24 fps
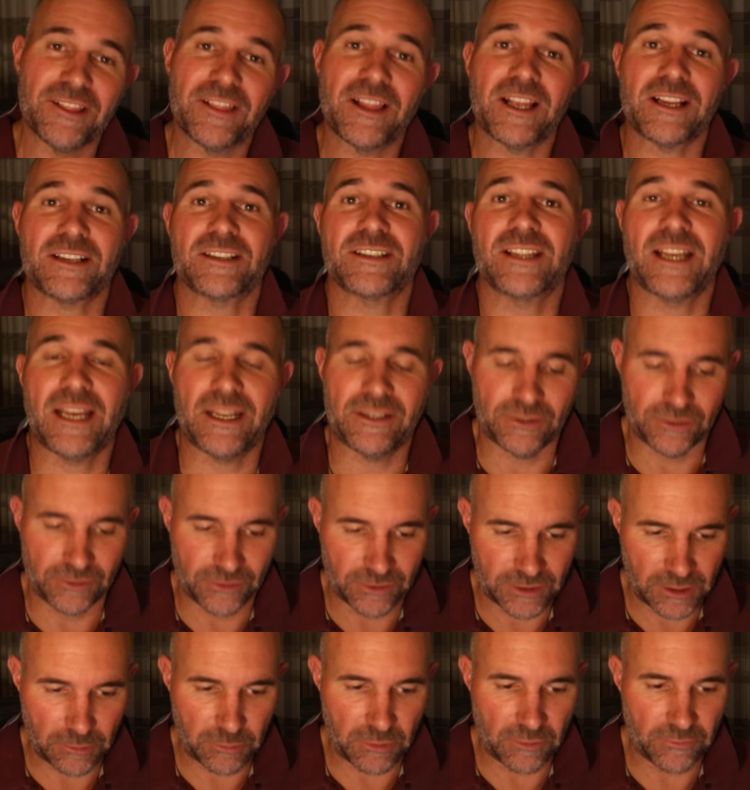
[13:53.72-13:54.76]
that's that
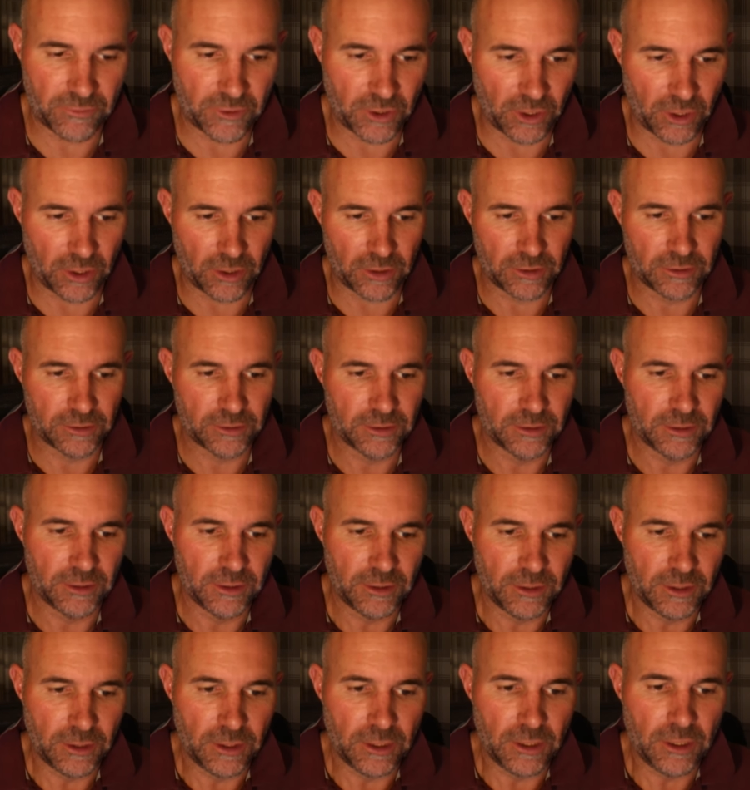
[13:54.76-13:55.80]
done. So we've got
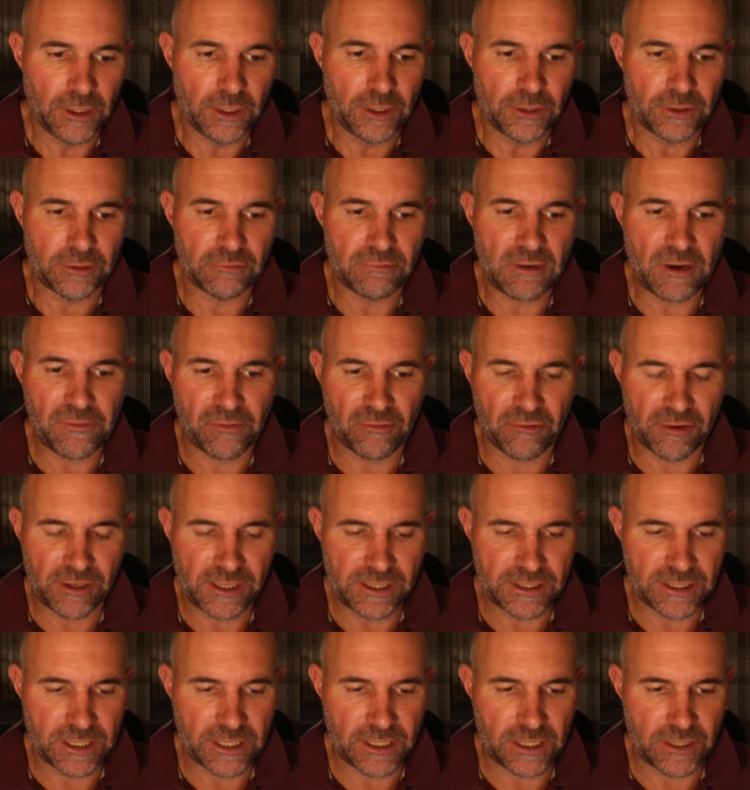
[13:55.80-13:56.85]
the
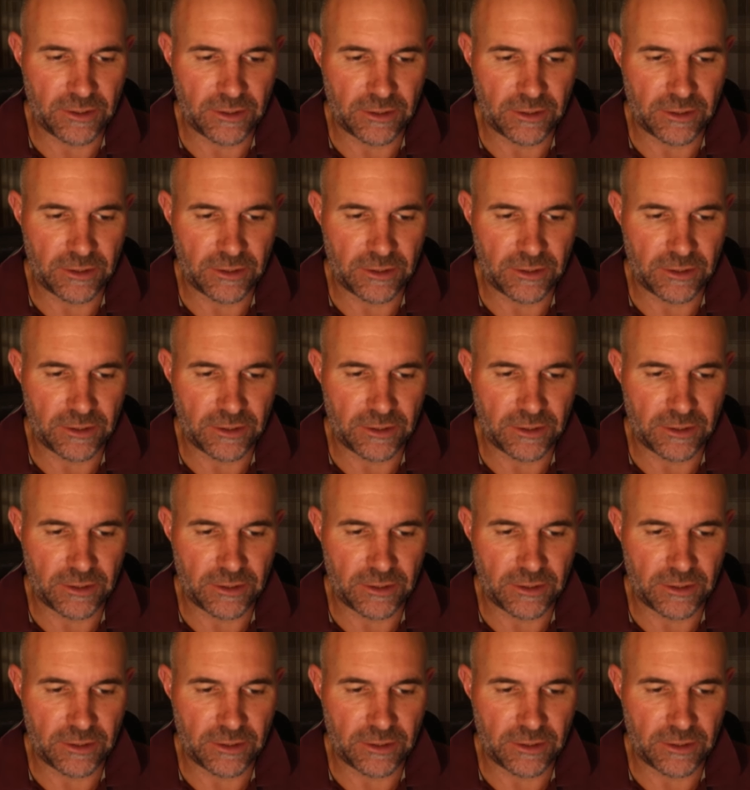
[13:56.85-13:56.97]
referees in